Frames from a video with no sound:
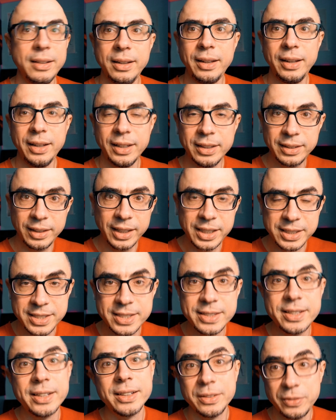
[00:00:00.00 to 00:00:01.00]
And let's
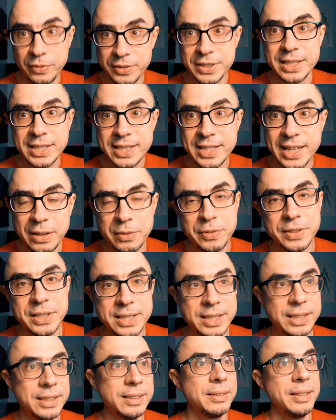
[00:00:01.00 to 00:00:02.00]
start with the
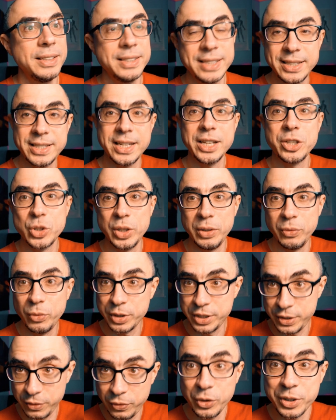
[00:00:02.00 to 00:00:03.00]
safety. That actually
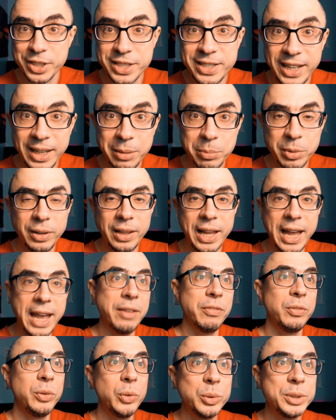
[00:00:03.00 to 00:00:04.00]
was the first table
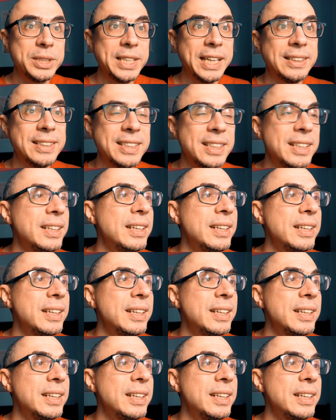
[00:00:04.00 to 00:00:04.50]
I've looked at